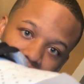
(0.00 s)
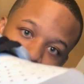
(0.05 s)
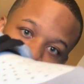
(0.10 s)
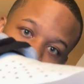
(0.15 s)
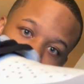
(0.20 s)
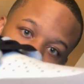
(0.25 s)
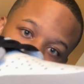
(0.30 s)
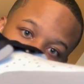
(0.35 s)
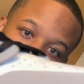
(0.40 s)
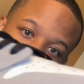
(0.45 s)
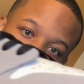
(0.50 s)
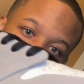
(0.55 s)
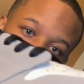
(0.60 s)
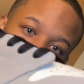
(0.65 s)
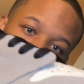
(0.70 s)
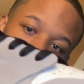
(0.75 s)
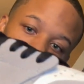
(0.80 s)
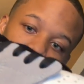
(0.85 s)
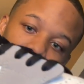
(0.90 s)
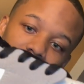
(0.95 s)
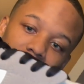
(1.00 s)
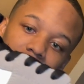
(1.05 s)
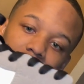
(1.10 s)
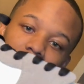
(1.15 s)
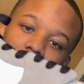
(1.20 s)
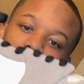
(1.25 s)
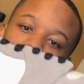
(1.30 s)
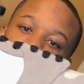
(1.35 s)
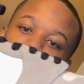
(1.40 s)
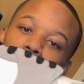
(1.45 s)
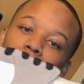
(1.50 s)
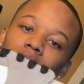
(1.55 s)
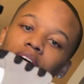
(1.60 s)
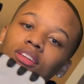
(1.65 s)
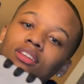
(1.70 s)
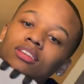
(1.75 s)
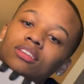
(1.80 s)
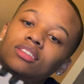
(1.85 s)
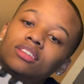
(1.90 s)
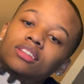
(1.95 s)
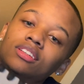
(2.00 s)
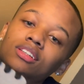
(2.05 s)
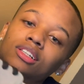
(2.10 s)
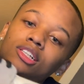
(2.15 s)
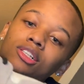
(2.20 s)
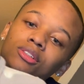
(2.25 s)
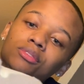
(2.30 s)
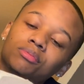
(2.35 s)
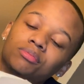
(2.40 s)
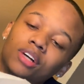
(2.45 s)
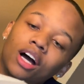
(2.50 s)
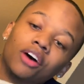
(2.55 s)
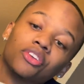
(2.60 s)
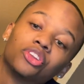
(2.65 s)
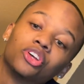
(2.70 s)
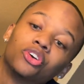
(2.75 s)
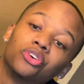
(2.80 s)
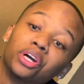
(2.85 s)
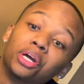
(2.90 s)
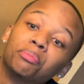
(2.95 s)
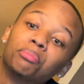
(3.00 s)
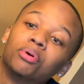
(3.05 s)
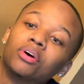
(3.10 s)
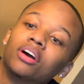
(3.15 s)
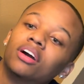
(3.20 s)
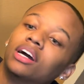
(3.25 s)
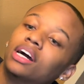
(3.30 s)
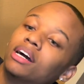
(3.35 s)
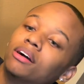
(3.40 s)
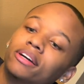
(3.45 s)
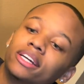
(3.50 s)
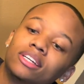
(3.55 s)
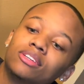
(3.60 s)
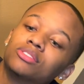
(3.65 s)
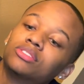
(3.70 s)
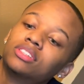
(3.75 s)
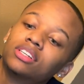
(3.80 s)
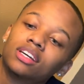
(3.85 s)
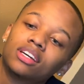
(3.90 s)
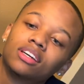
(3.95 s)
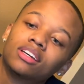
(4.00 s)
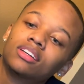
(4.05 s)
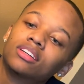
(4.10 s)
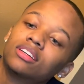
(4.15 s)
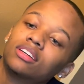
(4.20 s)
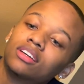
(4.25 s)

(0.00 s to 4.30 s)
Got all that nasty stuff about the out the gray part. I ain't gonna say it.